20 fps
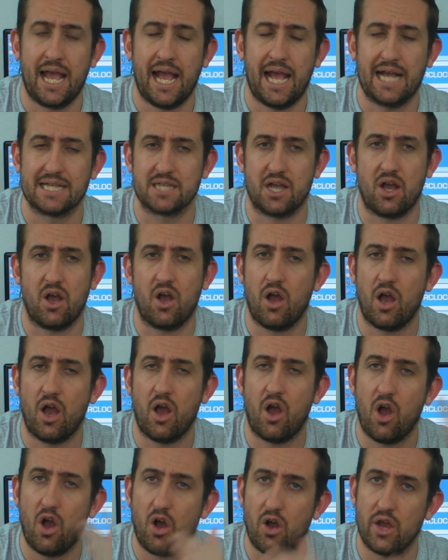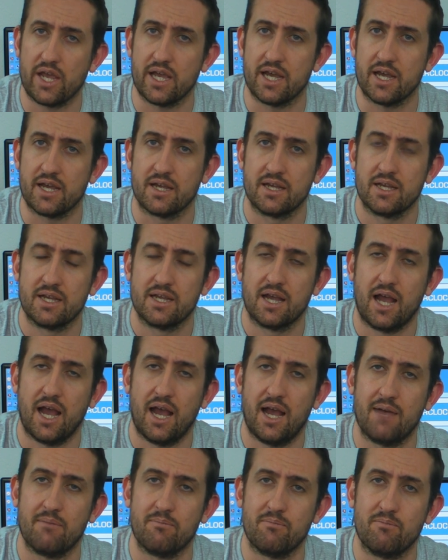has a higher
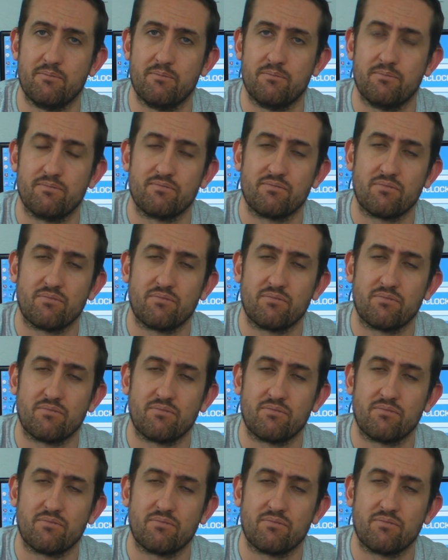um,